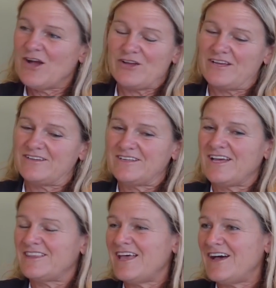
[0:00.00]
Oh yeah, and
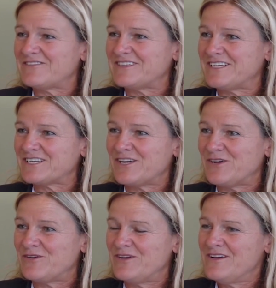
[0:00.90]
I laughed and I
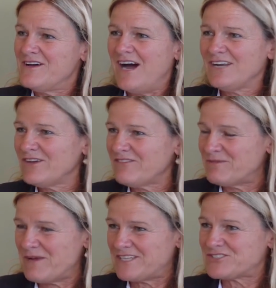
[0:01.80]
go, I don't have
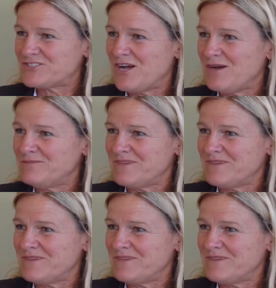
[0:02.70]
a man's job,